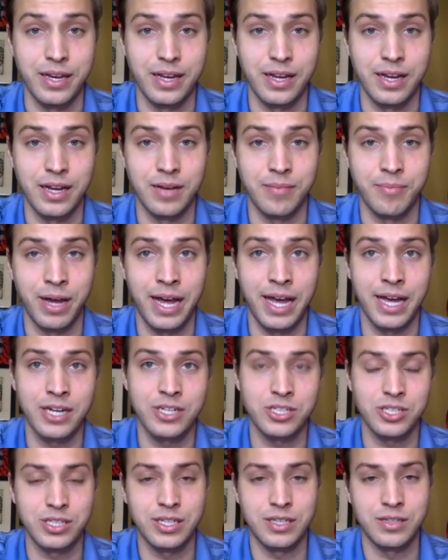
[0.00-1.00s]
Um, I
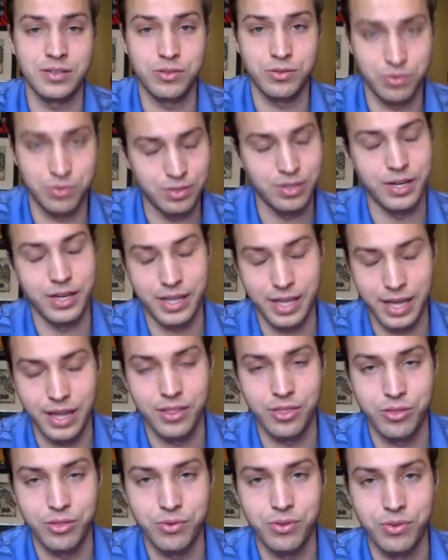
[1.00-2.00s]
actually,
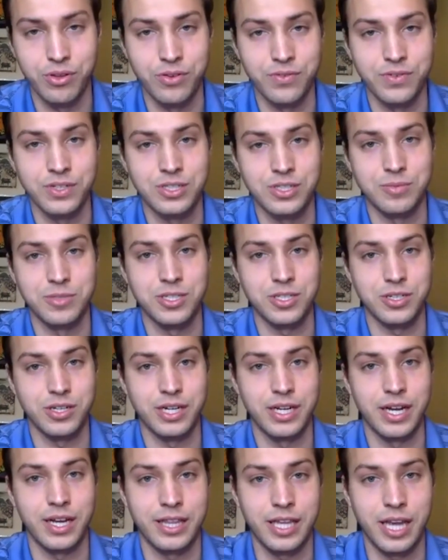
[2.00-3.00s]
again, through the University of Missouri,
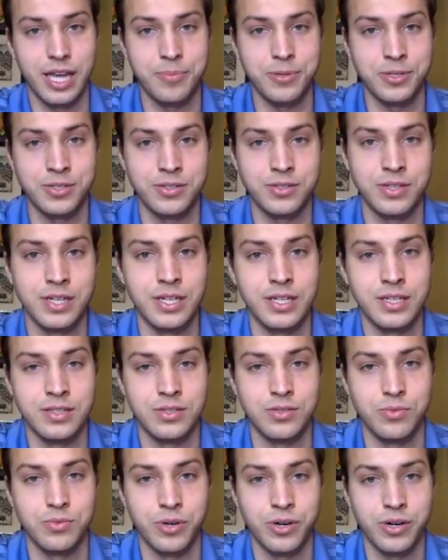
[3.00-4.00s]
got the opportunity
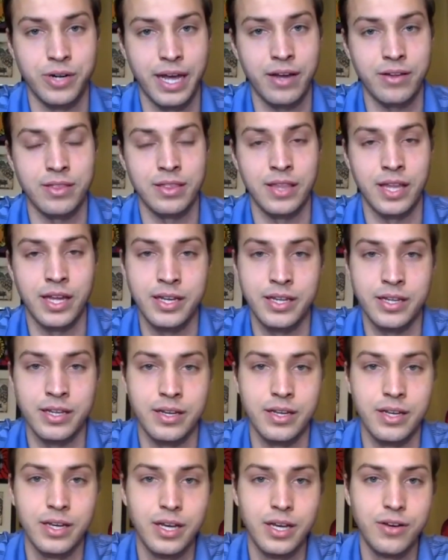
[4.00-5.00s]
to work out in London
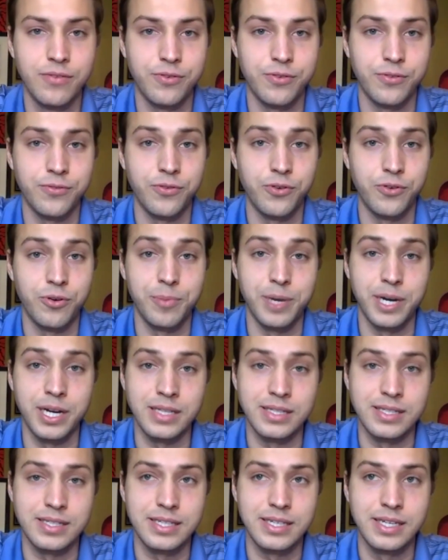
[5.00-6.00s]
for four
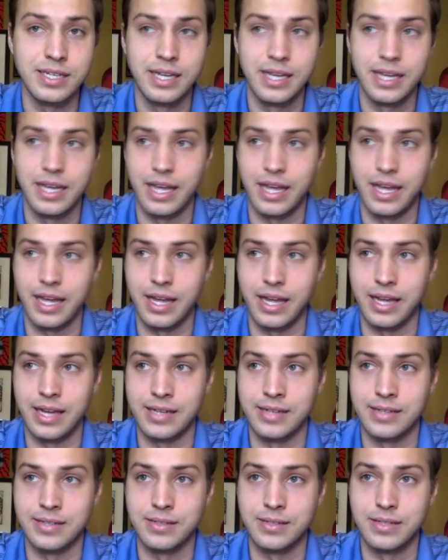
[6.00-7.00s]
months,
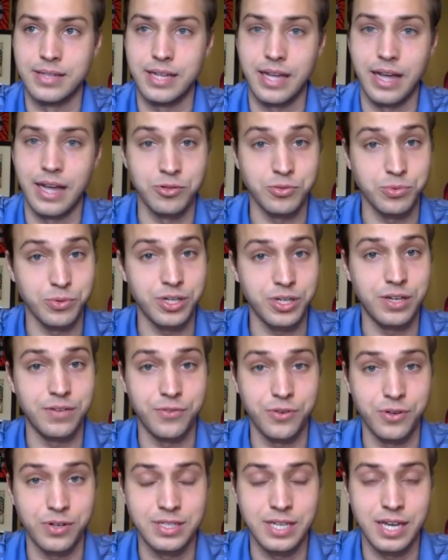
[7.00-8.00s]
and I was working
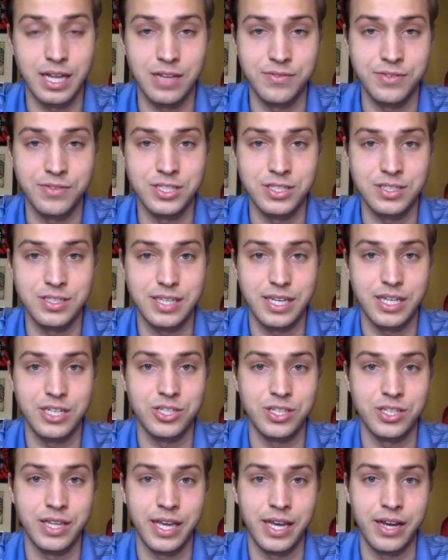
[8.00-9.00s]
for a television
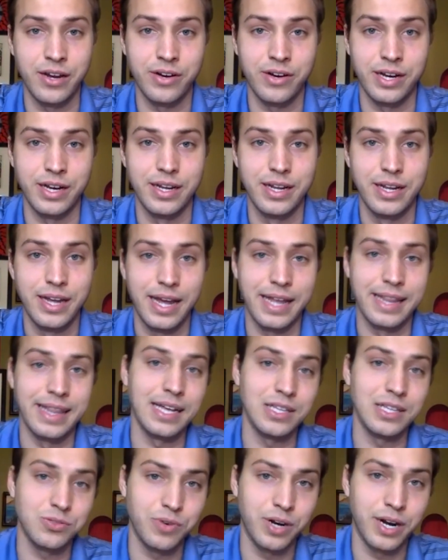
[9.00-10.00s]
station there, and and
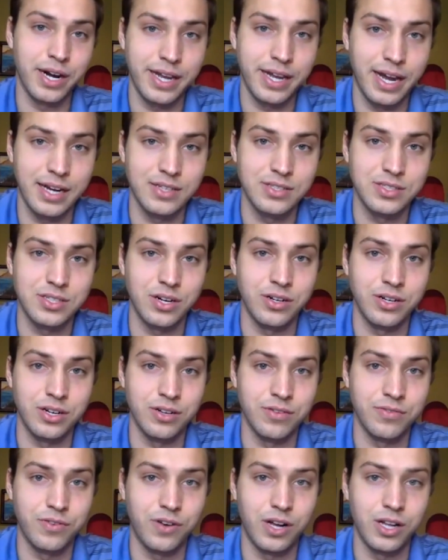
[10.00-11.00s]
that's where I kind of started to
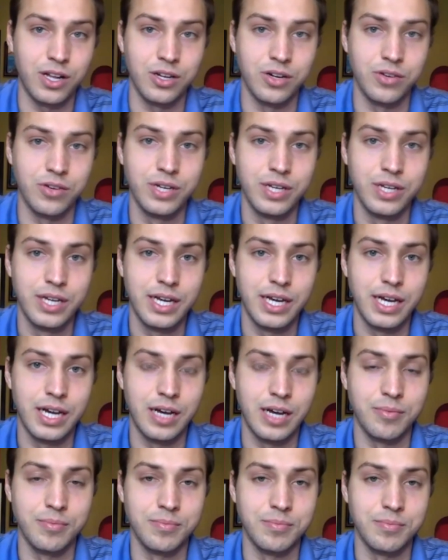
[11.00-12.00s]
follow
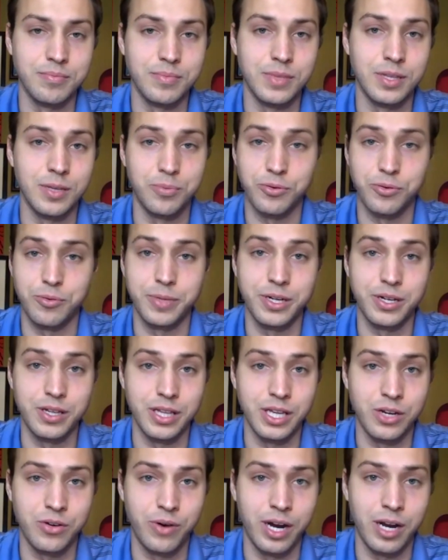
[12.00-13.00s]
um, the Premier
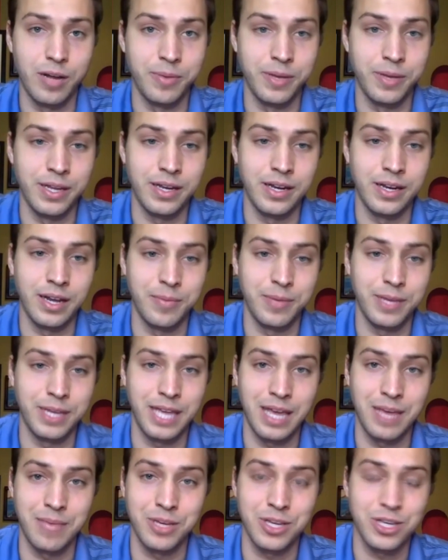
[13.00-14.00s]
League quite a bit, and I
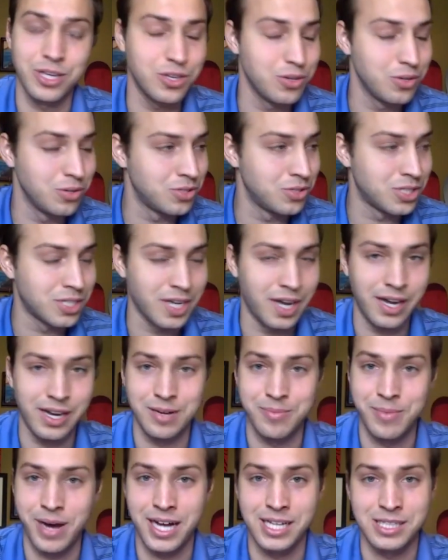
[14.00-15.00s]
became a huge
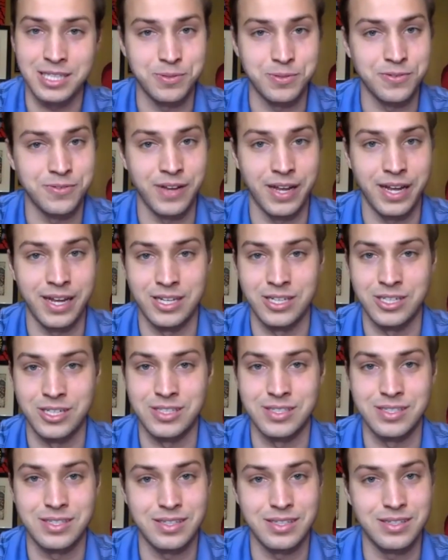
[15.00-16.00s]
Tottenham Hotspur fan.
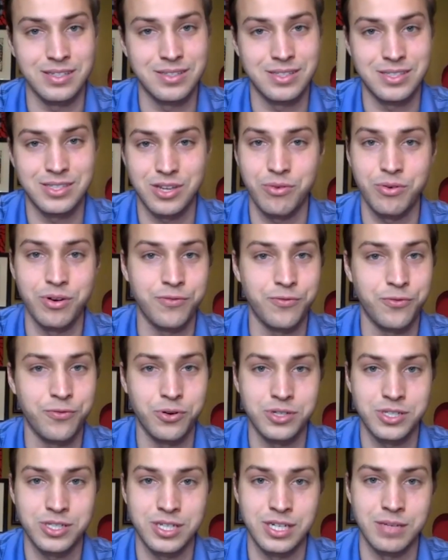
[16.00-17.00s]
Just so
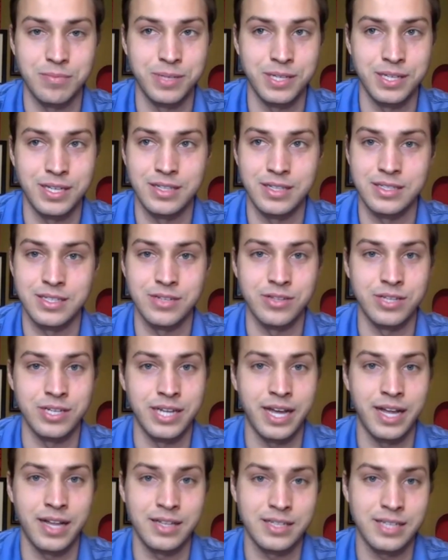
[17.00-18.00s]
unfortunate because they're the
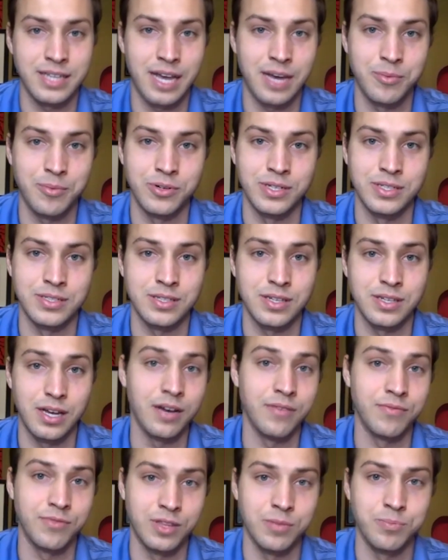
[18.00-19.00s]
Dallas Cowboys
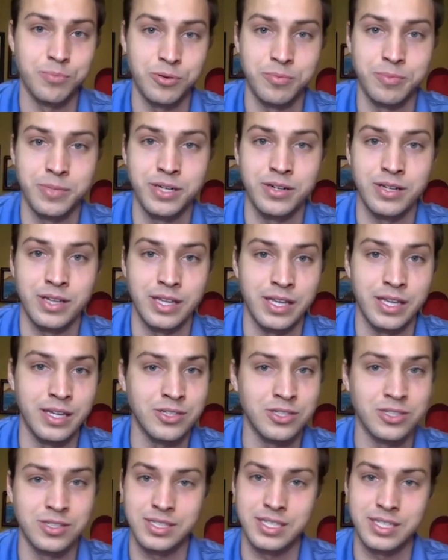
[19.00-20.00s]
of the Premier League.
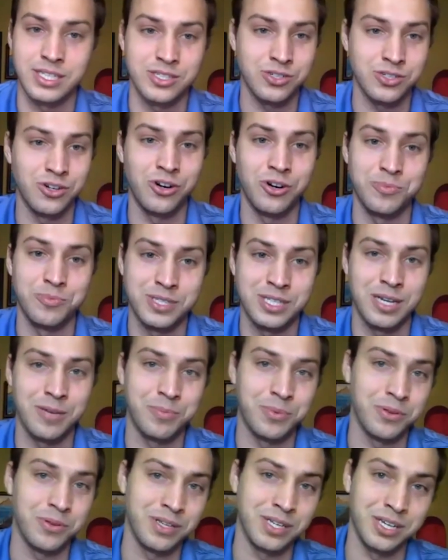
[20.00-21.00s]
Just get your hopes up
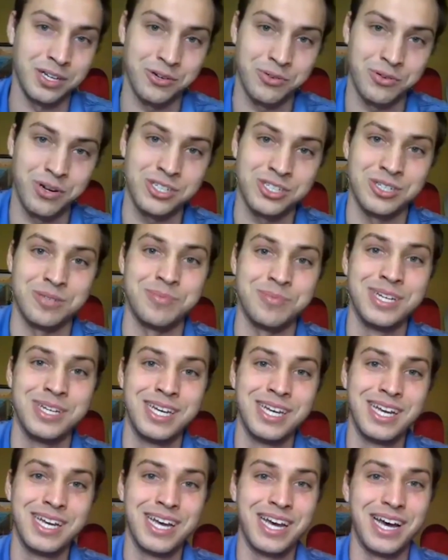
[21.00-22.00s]
only to crush them,
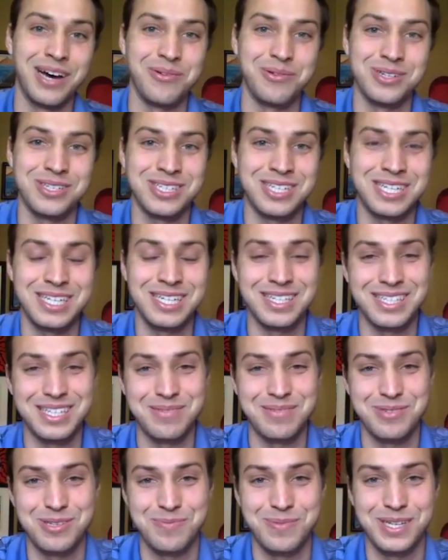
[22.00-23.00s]
uh, which te-
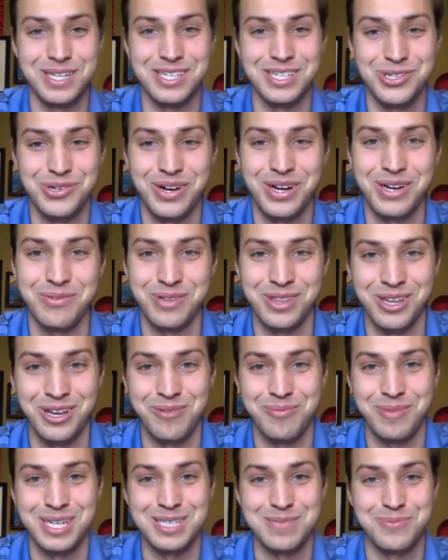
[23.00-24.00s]
seems to be a trend with all
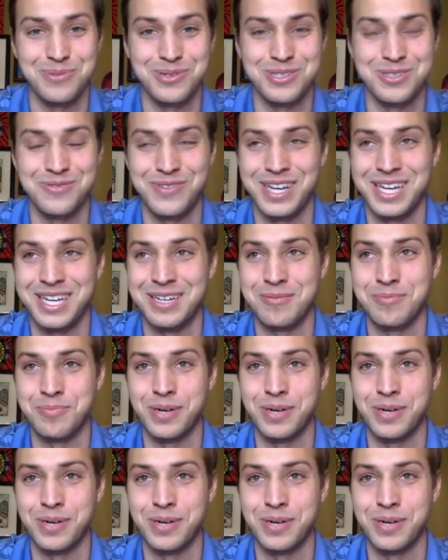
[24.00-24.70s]
my sports fandom.